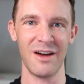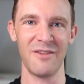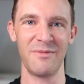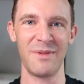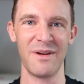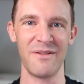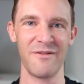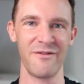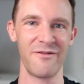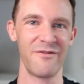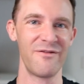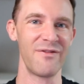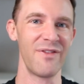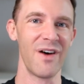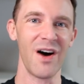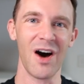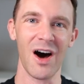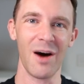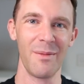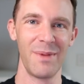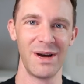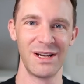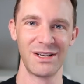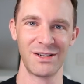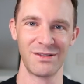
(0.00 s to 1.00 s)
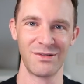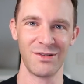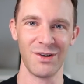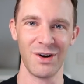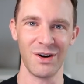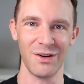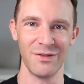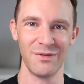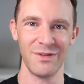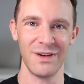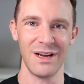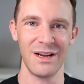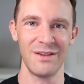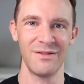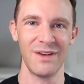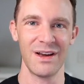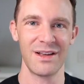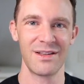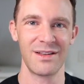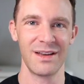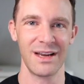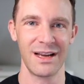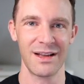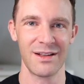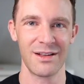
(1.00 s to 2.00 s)
have been far better off
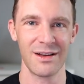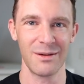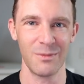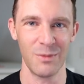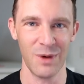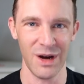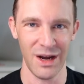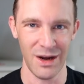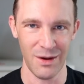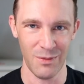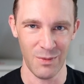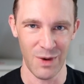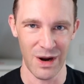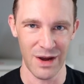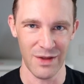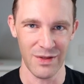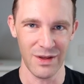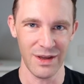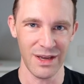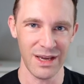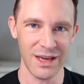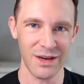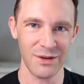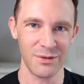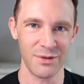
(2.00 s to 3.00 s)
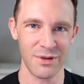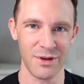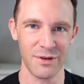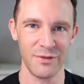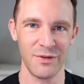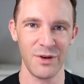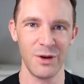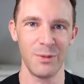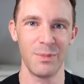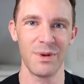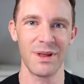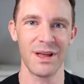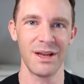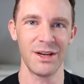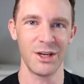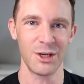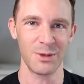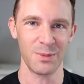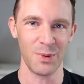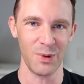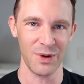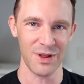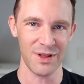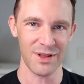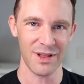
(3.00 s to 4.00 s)
investing in somewhere where the yield is a few
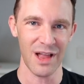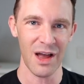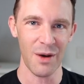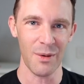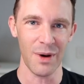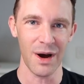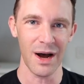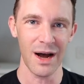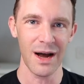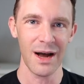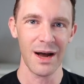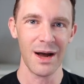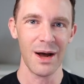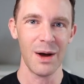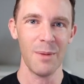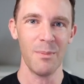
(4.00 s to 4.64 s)
percentage points lower,